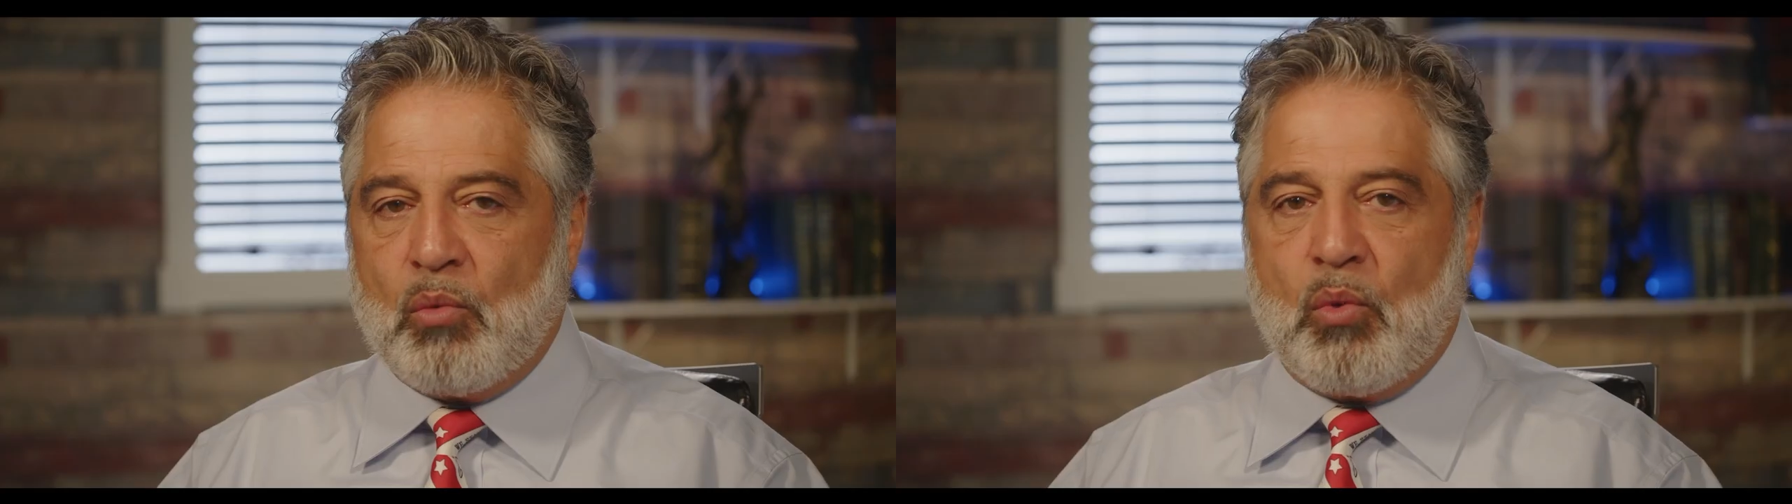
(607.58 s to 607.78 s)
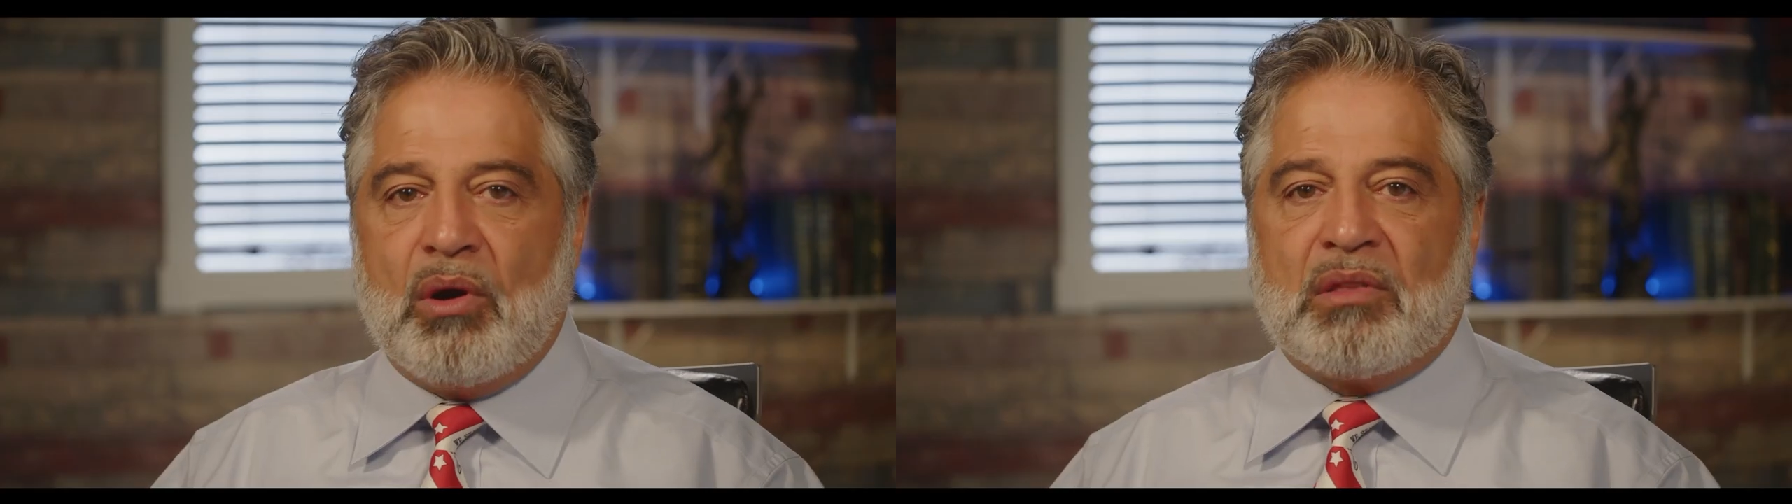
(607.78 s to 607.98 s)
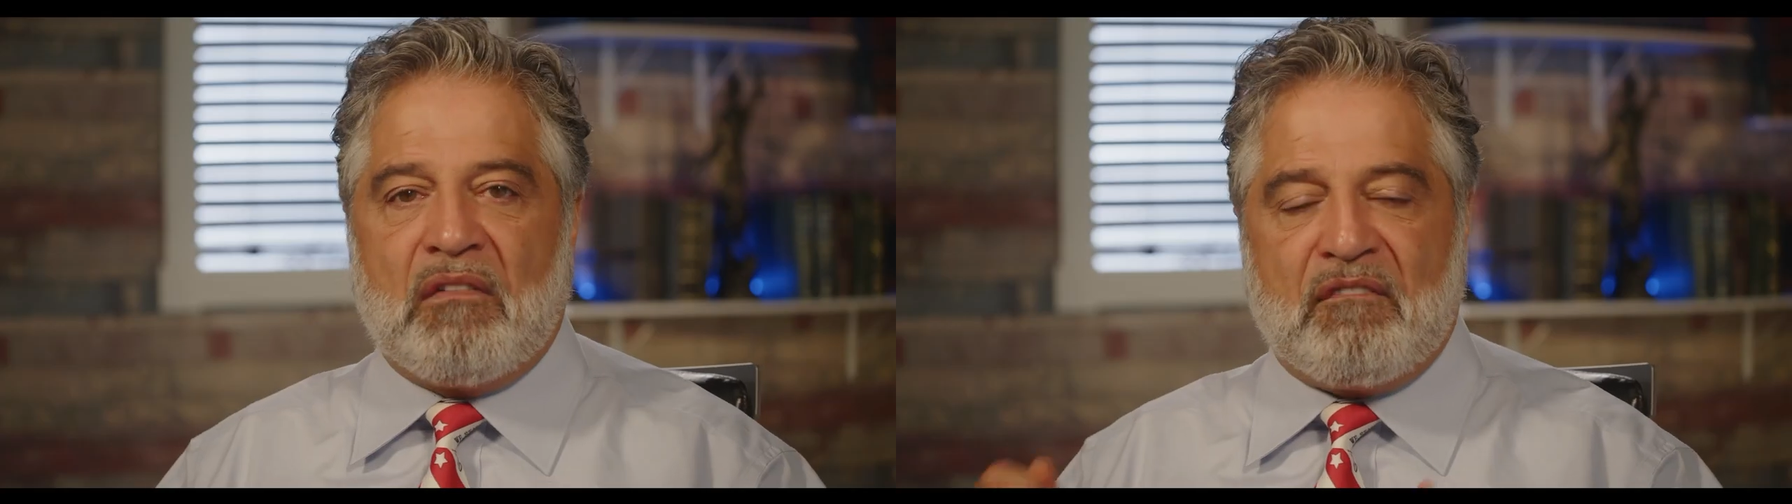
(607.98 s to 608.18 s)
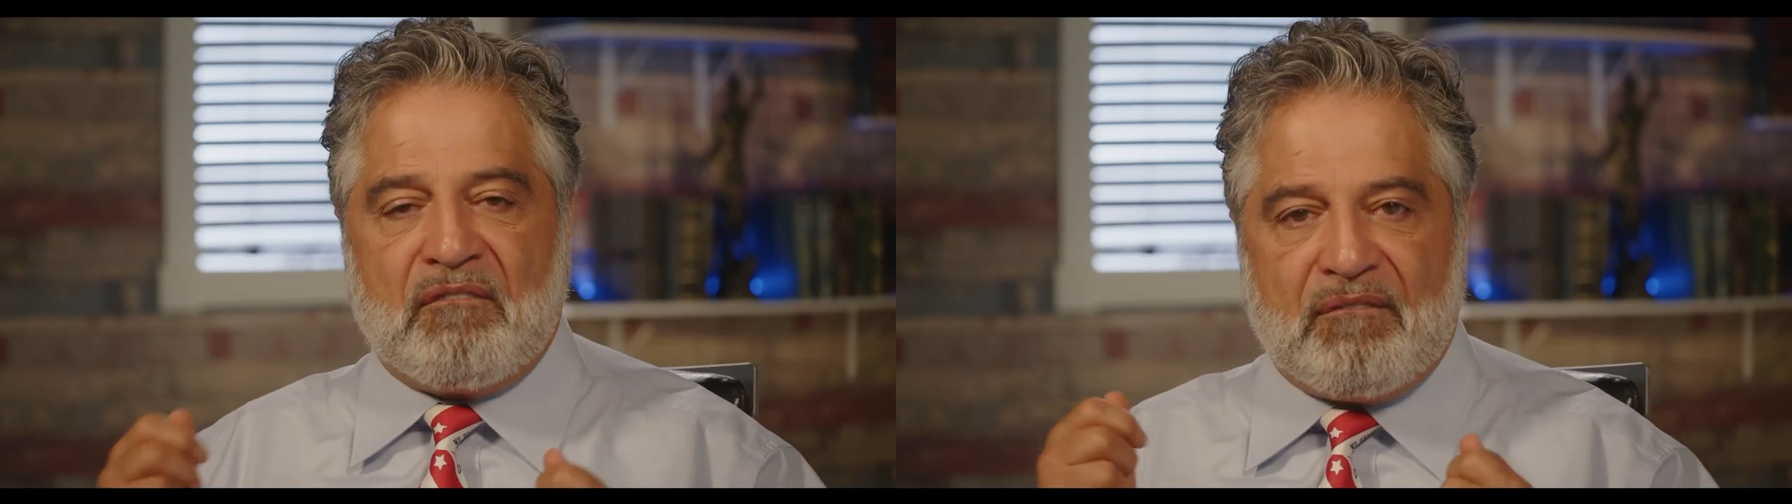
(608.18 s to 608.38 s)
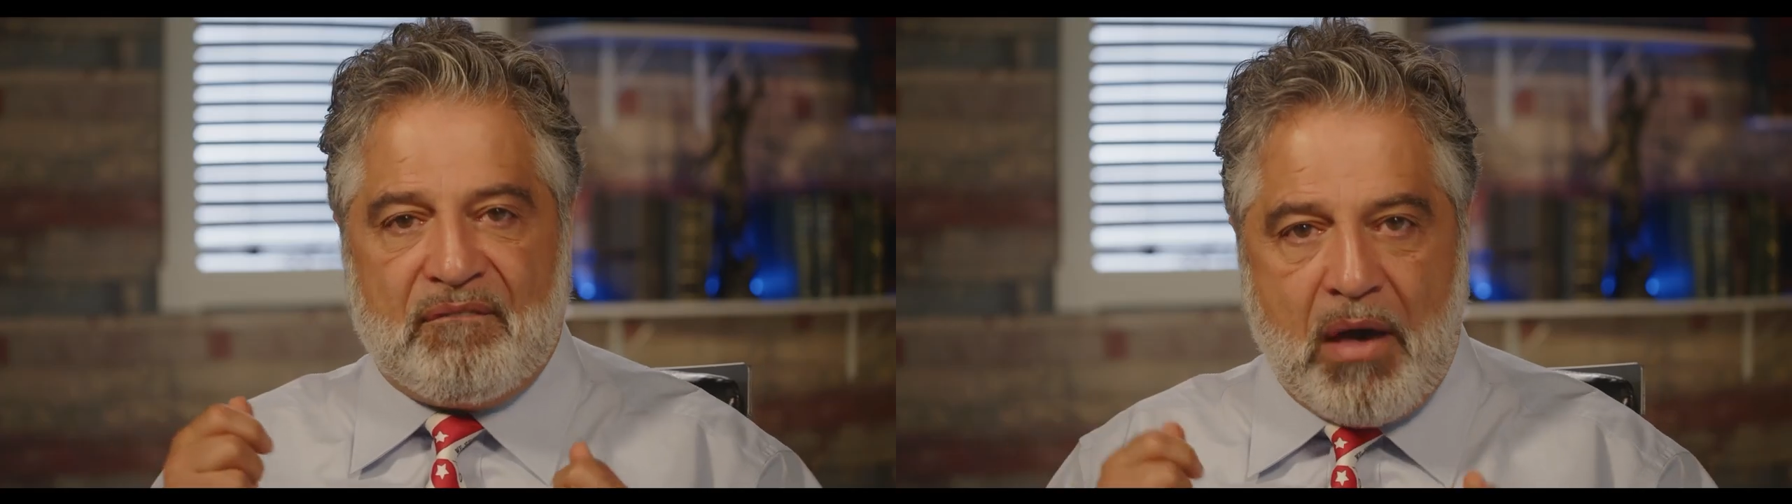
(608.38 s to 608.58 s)
where the
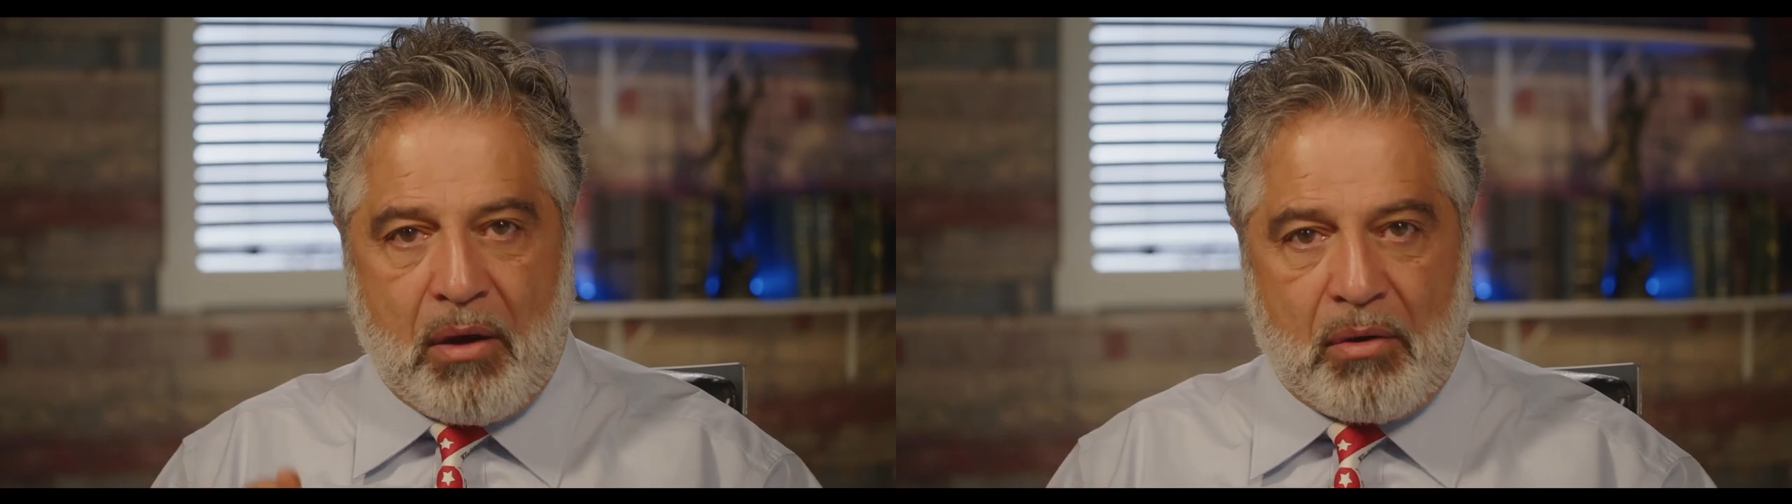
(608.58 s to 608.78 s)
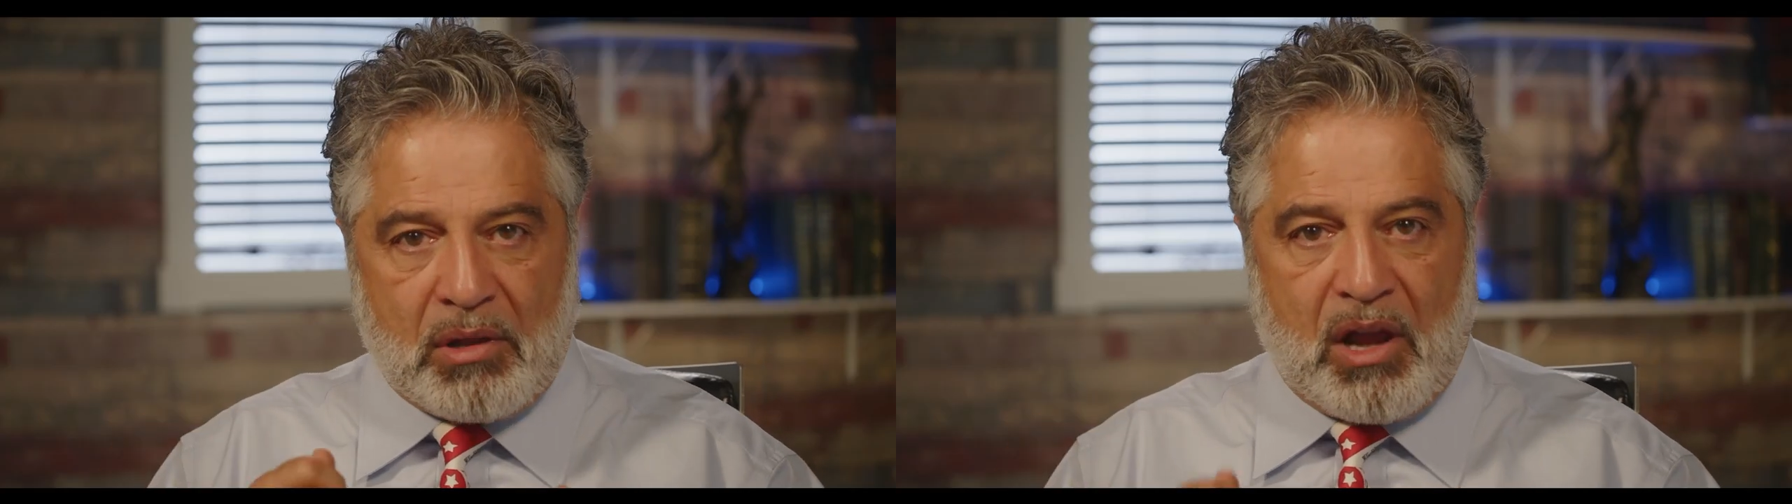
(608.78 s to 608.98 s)
federal